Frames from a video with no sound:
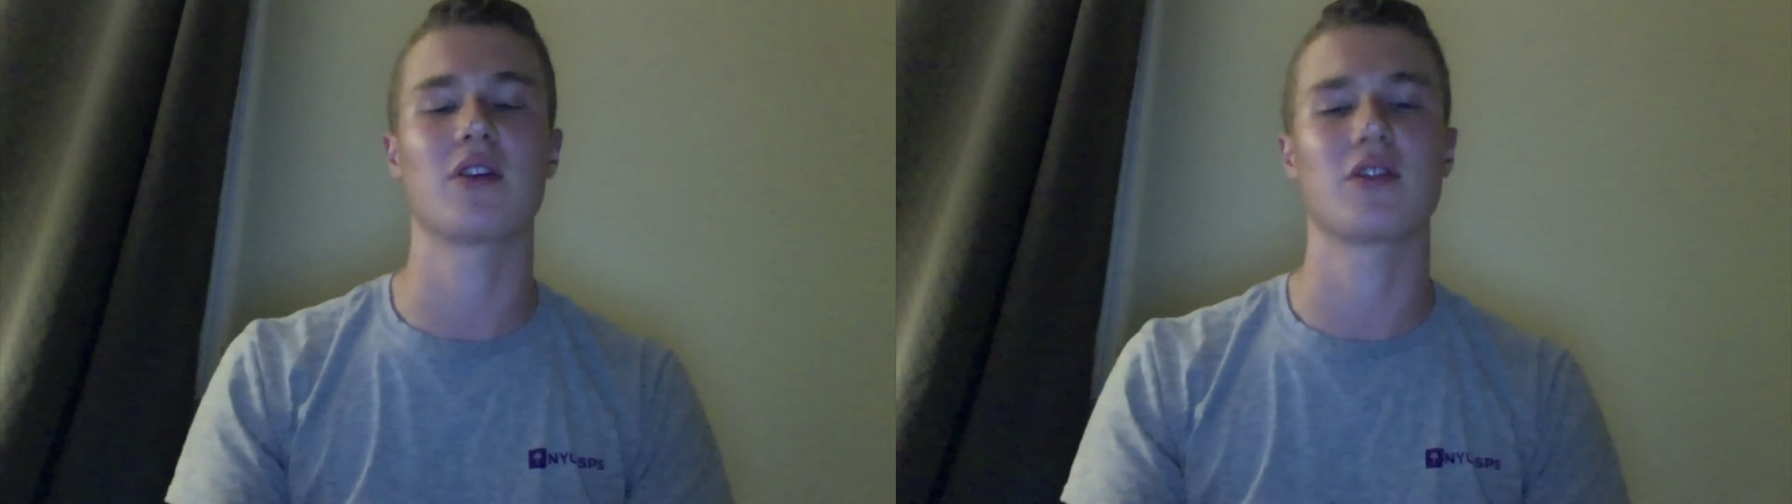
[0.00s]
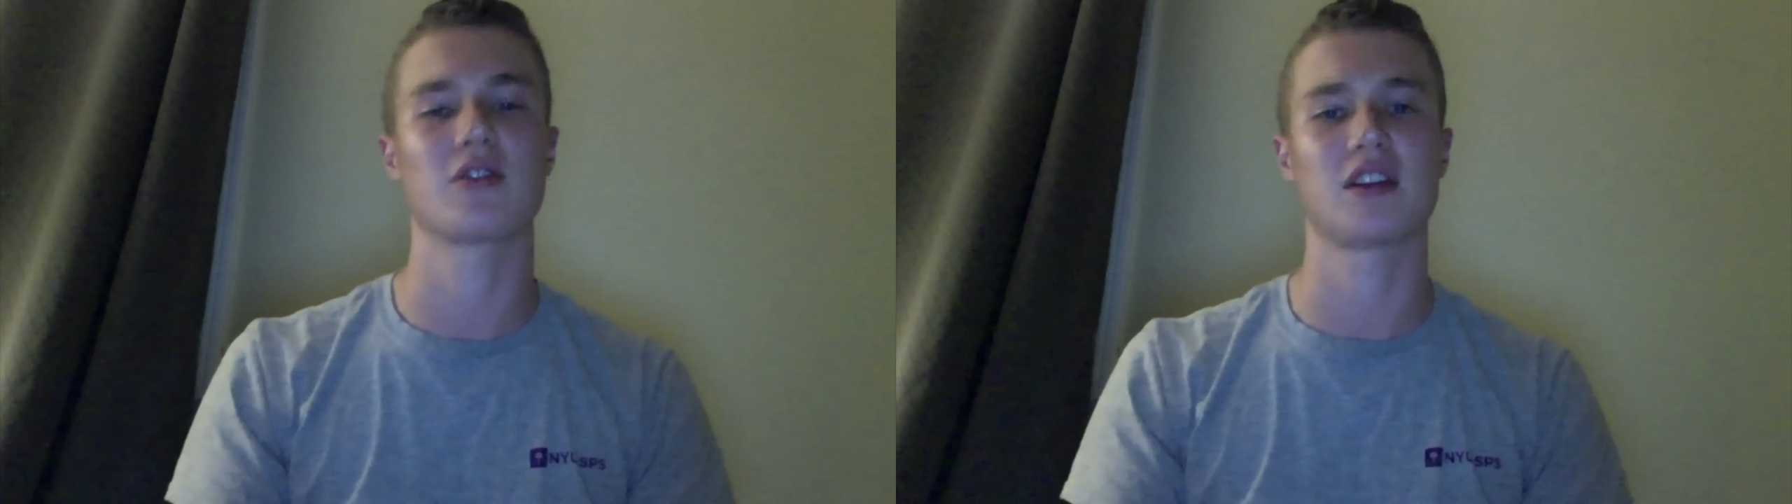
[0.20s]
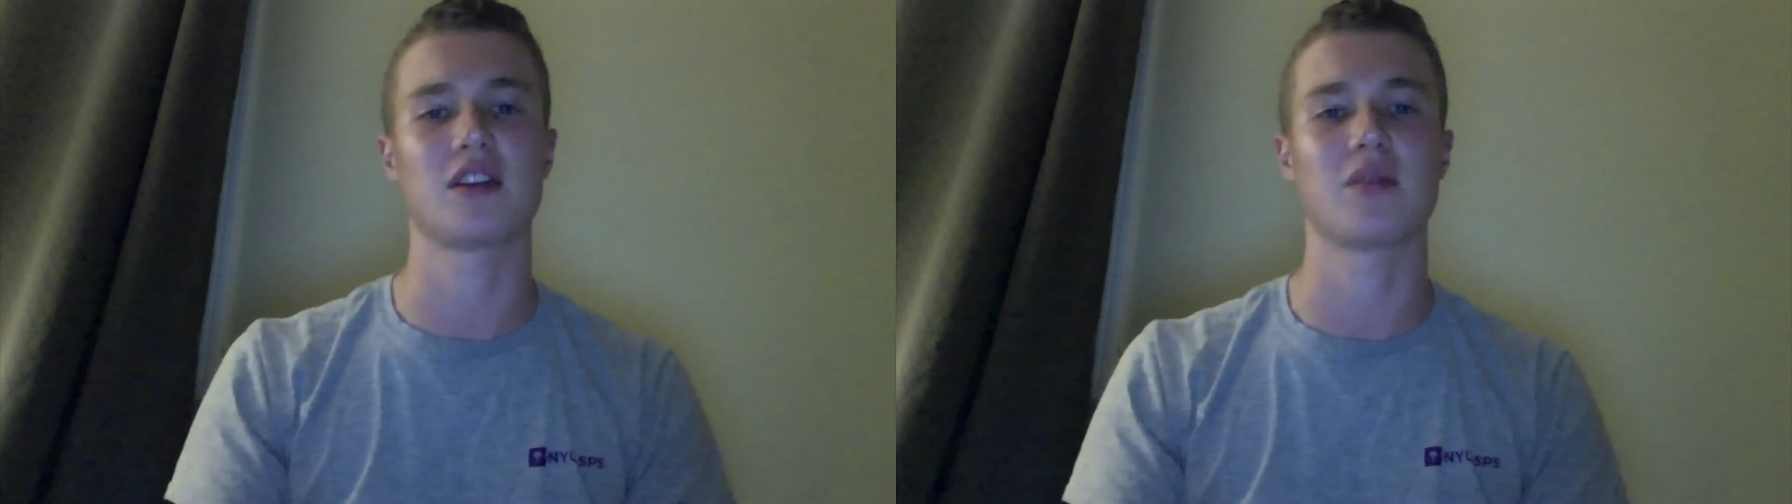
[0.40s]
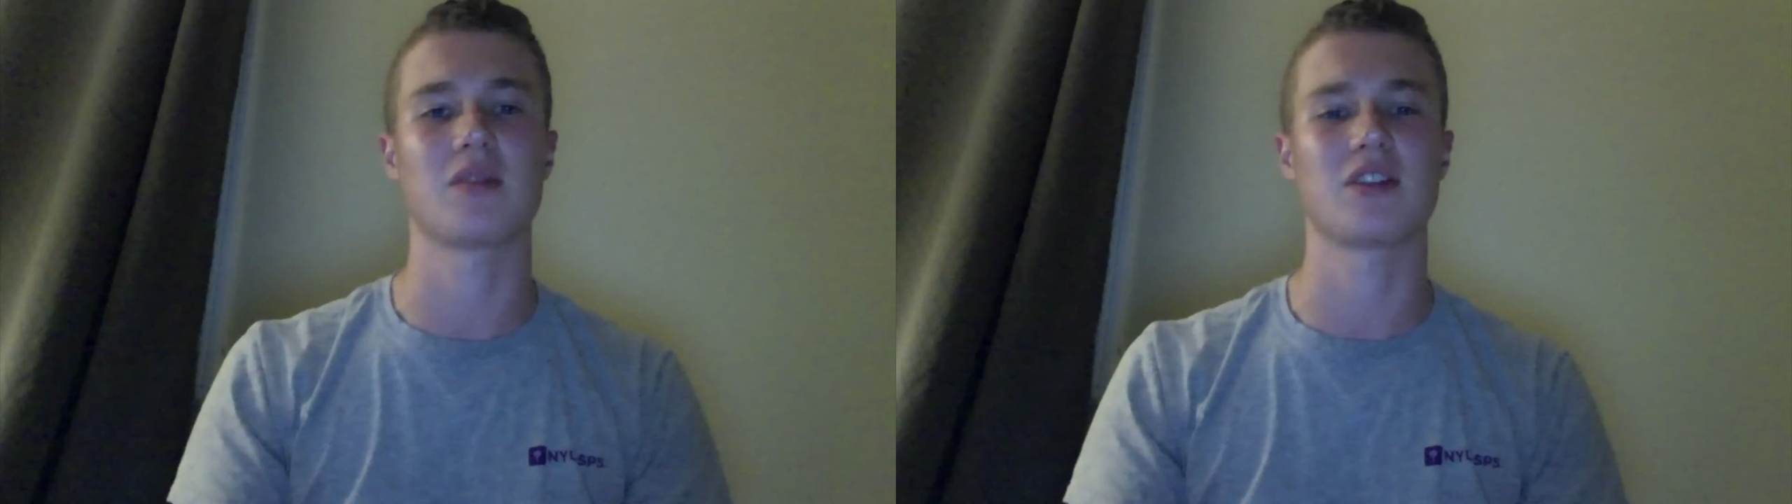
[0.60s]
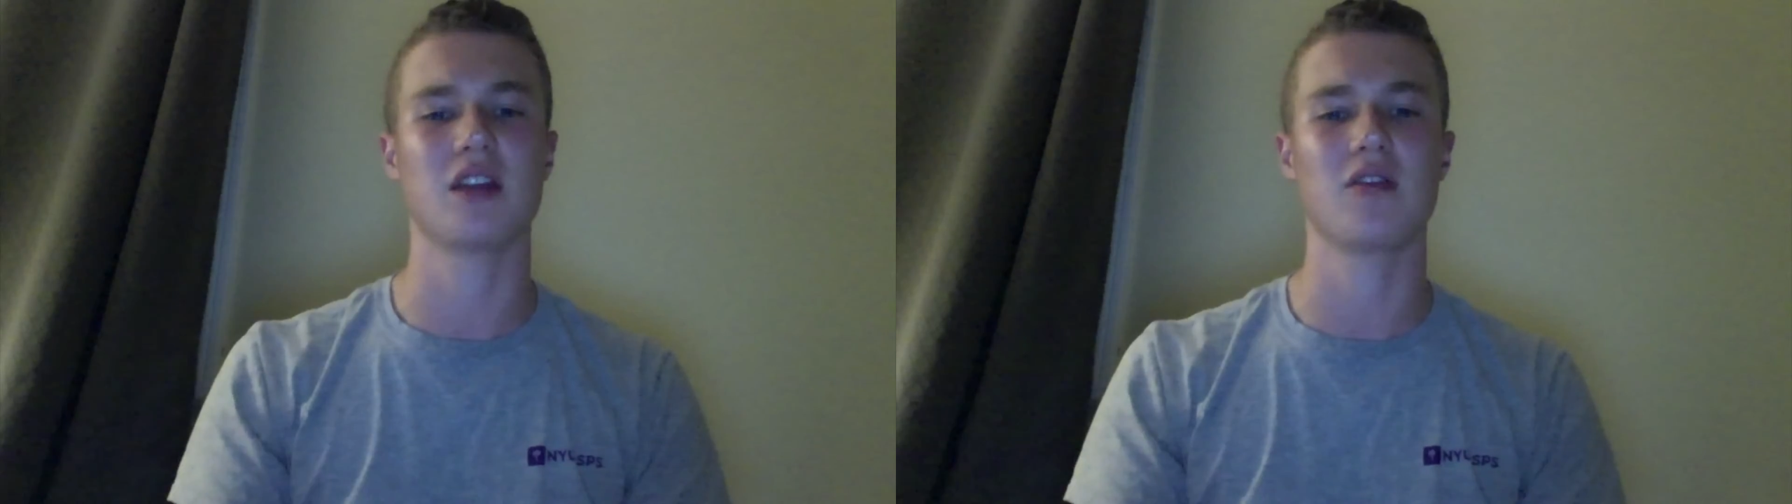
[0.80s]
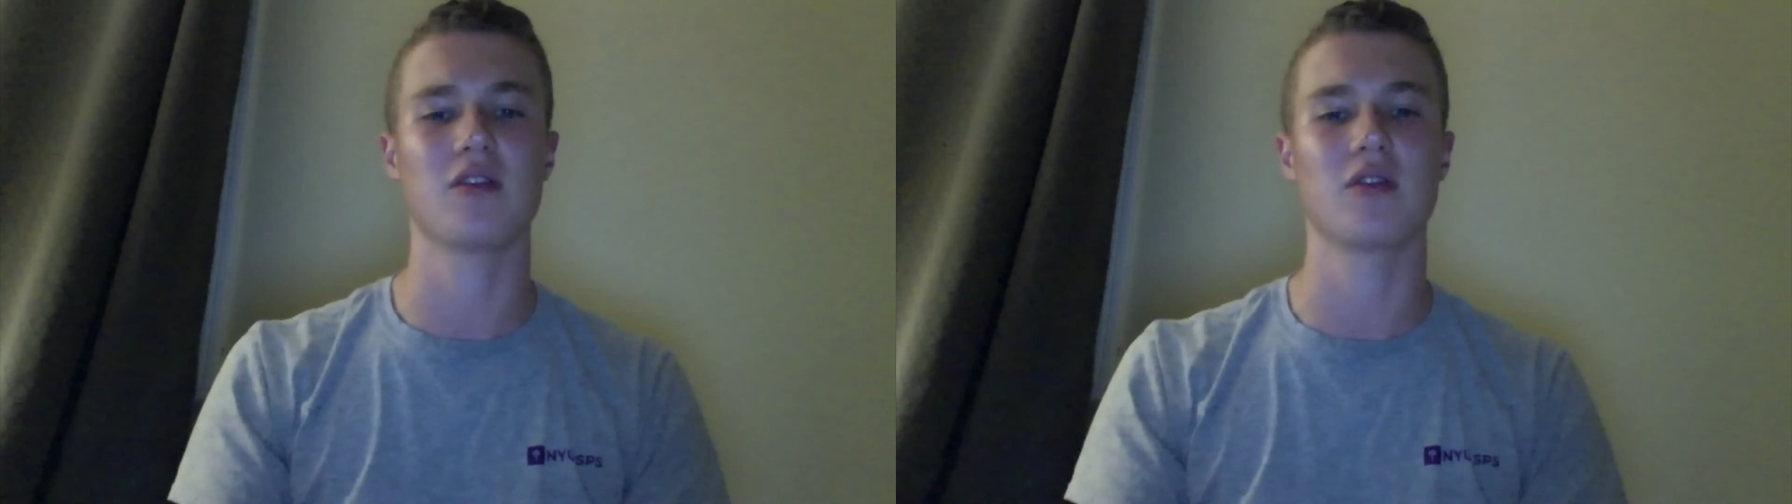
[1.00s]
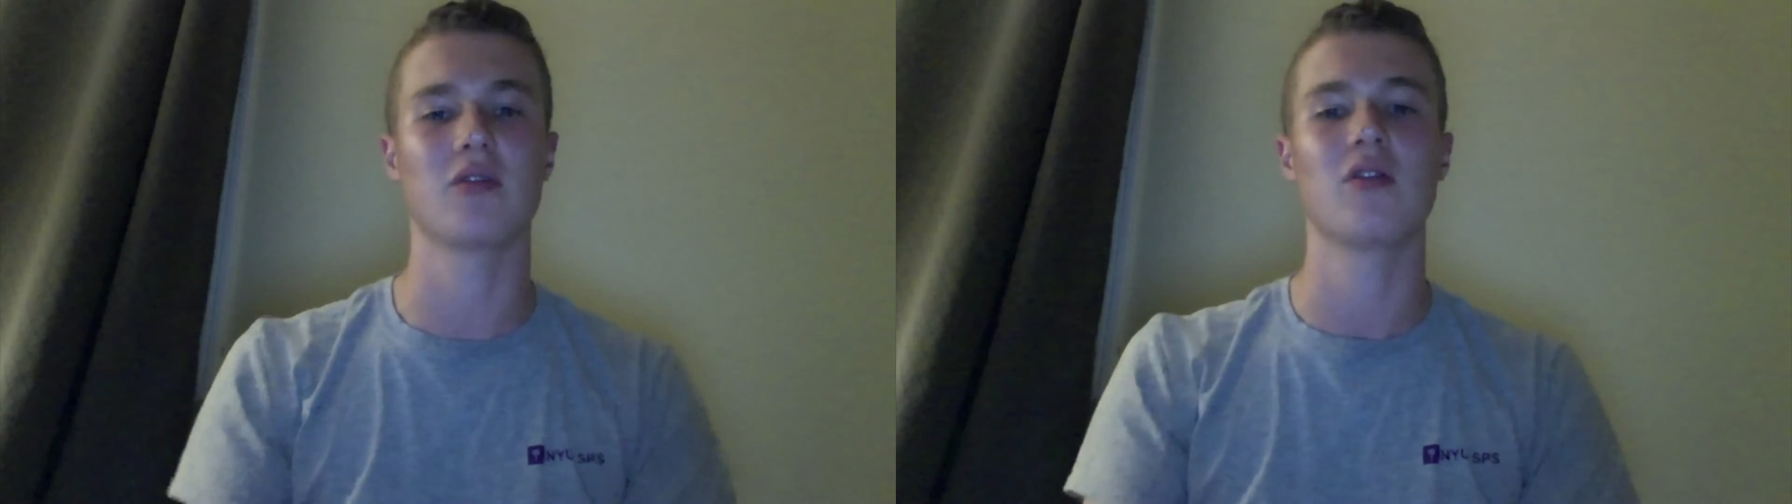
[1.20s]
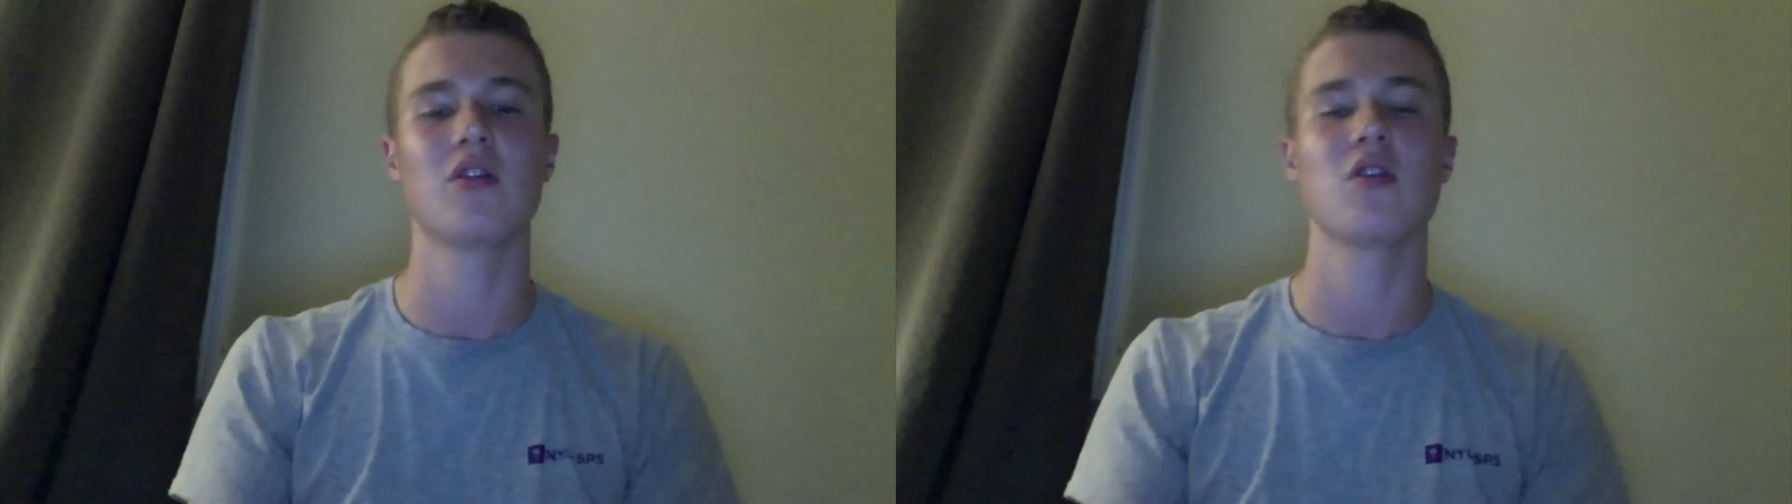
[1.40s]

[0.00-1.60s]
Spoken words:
understand the material,